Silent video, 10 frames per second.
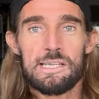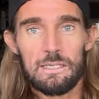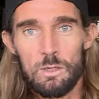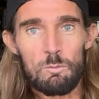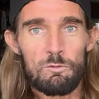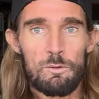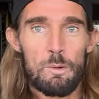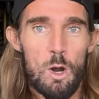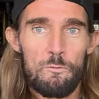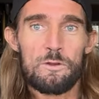I'd gone
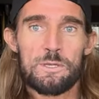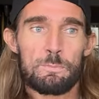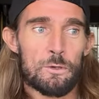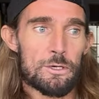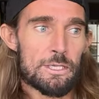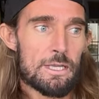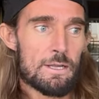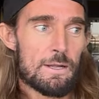from office boy,